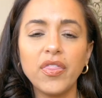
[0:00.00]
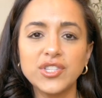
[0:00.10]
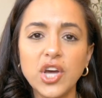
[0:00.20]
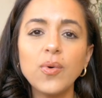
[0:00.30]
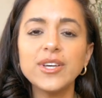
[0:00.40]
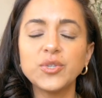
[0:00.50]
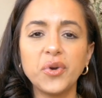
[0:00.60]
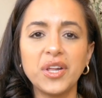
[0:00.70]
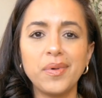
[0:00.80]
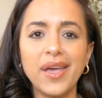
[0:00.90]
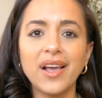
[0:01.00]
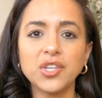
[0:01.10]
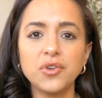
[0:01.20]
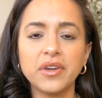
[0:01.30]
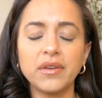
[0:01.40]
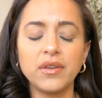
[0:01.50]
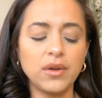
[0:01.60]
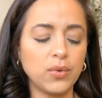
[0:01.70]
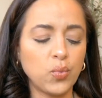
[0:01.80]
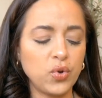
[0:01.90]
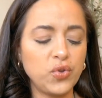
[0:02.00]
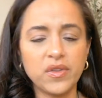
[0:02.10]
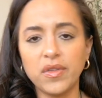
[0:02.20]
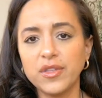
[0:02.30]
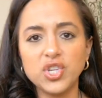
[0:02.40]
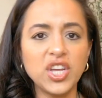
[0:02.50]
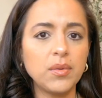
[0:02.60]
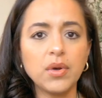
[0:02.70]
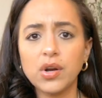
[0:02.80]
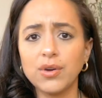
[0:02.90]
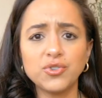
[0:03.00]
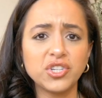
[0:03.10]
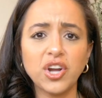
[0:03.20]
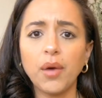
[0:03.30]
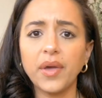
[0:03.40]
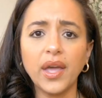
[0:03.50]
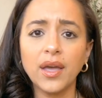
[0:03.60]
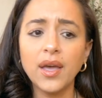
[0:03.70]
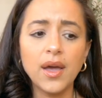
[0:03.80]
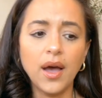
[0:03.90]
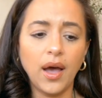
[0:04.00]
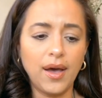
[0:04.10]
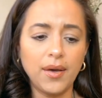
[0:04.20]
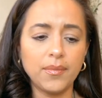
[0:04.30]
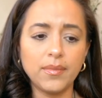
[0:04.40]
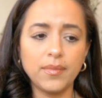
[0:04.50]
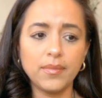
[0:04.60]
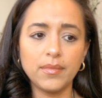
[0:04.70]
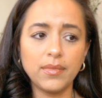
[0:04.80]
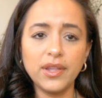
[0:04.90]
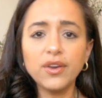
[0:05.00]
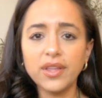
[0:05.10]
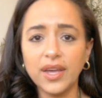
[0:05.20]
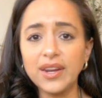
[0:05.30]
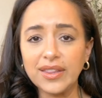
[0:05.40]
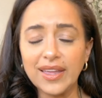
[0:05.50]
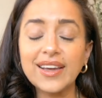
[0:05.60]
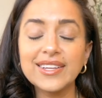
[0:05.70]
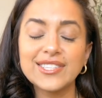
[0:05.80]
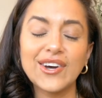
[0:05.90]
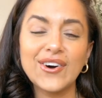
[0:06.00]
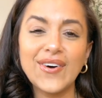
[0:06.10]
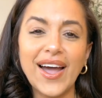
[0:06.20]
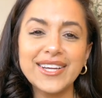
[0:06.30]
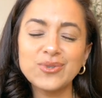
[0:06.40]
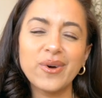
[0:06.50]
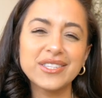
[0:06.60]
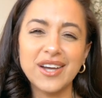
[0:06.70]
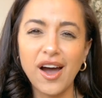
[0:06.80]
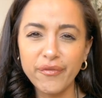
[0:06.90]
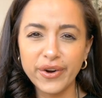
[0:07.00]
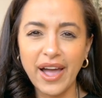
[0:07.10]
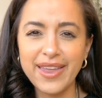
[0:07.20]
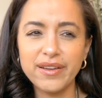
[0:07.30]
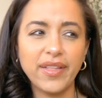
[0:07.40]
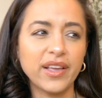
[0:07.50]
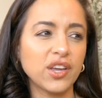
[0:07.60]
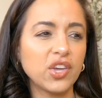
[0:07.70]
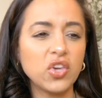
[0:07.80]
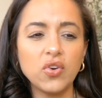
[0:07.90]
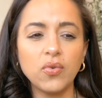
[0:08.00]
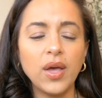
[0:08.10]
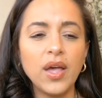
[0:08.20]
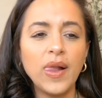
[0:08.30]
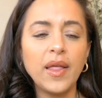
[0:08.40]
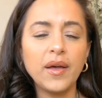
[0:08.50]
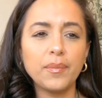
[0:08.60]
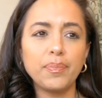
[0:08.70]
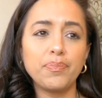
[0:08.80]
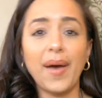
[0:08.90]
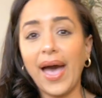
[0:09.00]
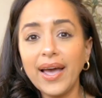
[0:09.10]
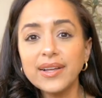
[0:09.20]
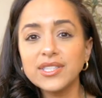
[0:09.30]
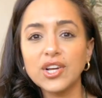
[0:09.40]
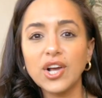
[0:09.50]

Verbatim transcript: The tote is pretty big, so you can, you know, use it to the gym, grocery shopping, um, literally anything. So I just wanted to offer kind of like a cute bag to